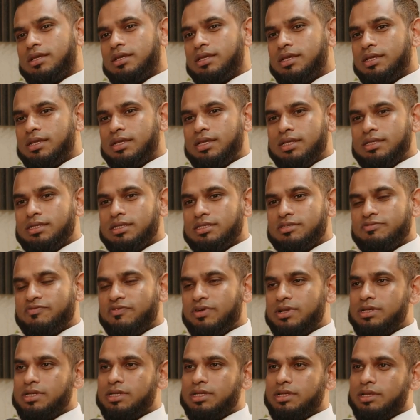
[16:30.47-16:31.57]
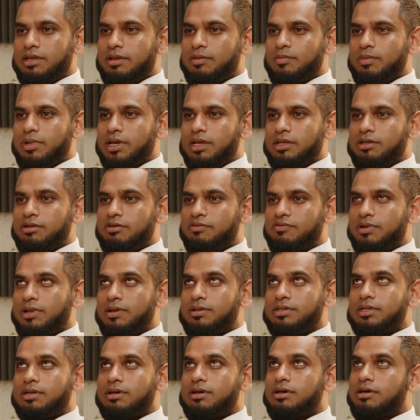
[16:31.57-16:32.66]
He he just funded it my uniform.
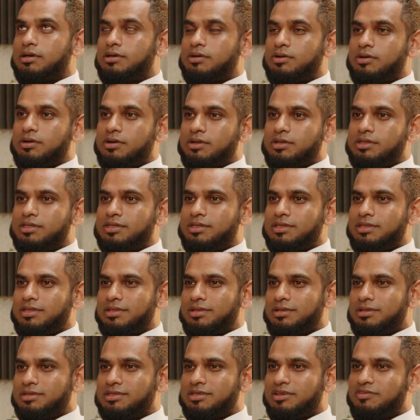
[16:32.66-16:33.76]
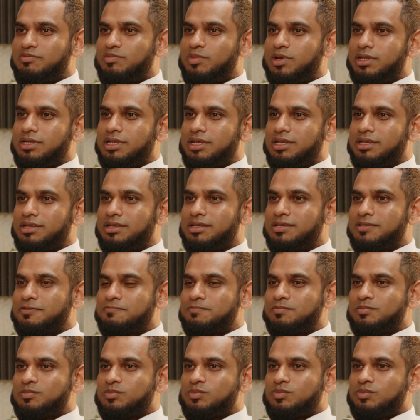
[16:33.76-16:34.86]
I was like, oh God, was that day. ahead of
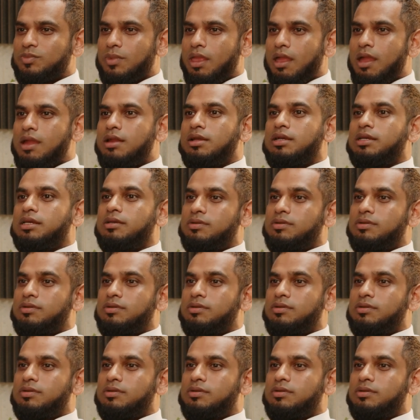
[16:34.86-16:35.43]
year? Was that?